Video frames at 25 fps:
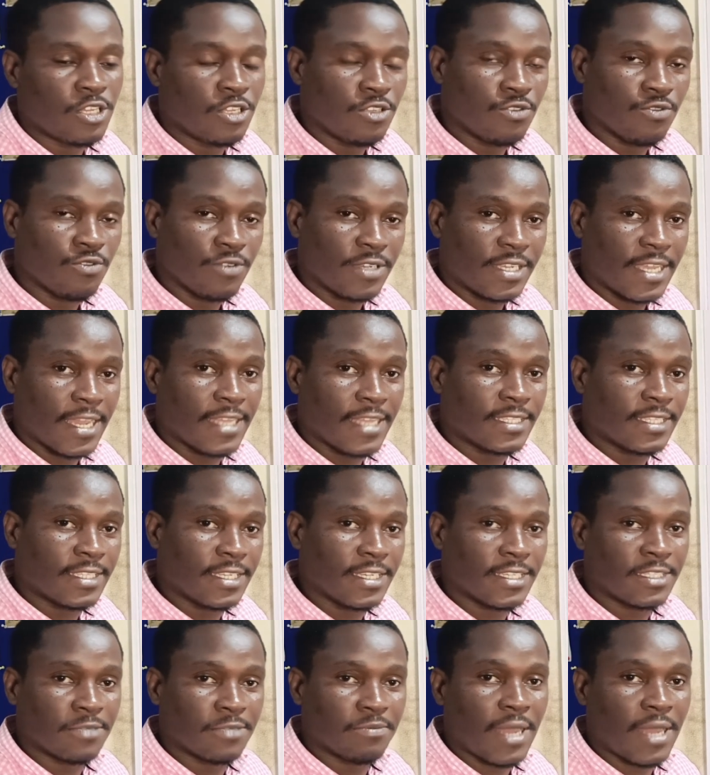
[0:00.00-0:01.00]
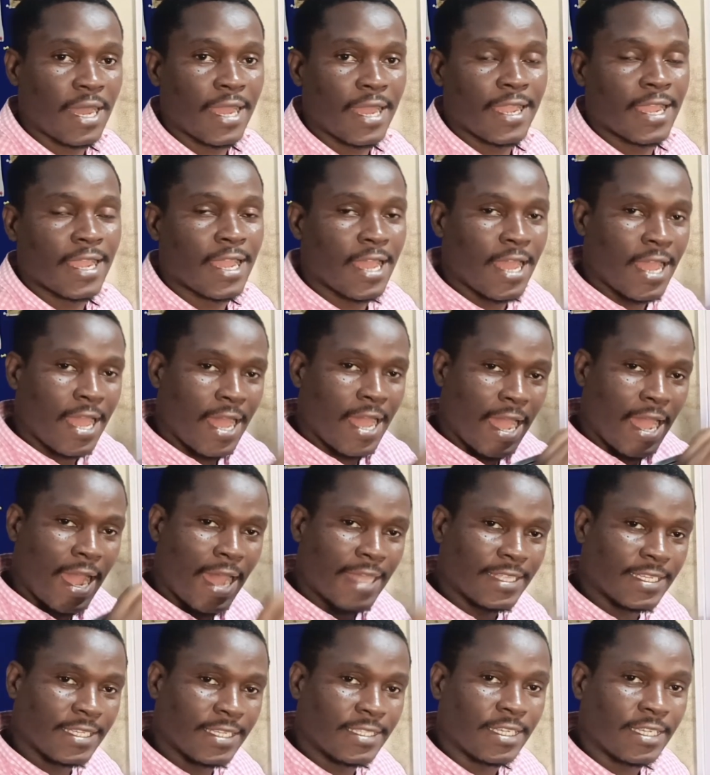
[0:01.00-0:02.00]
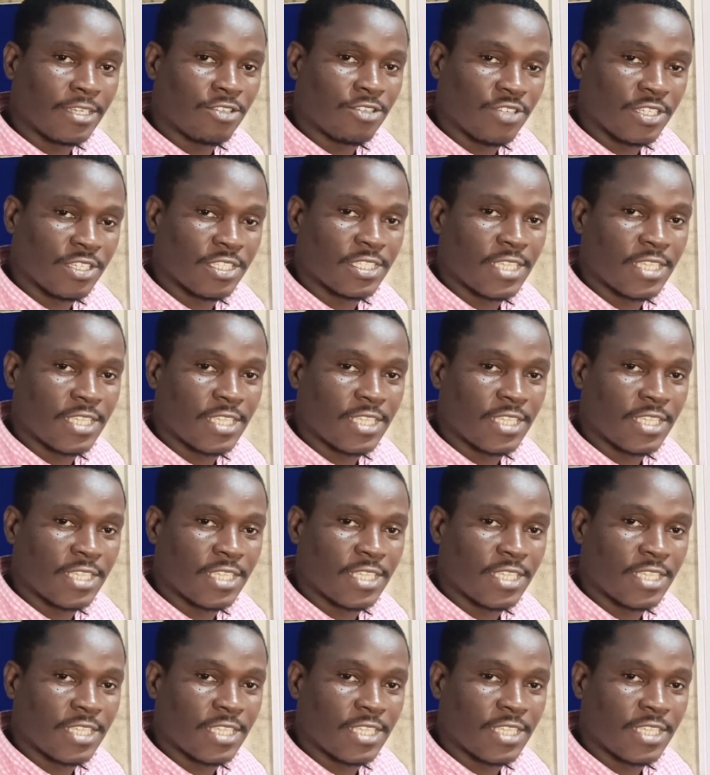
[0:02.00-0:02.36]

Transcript: You get this by adding the three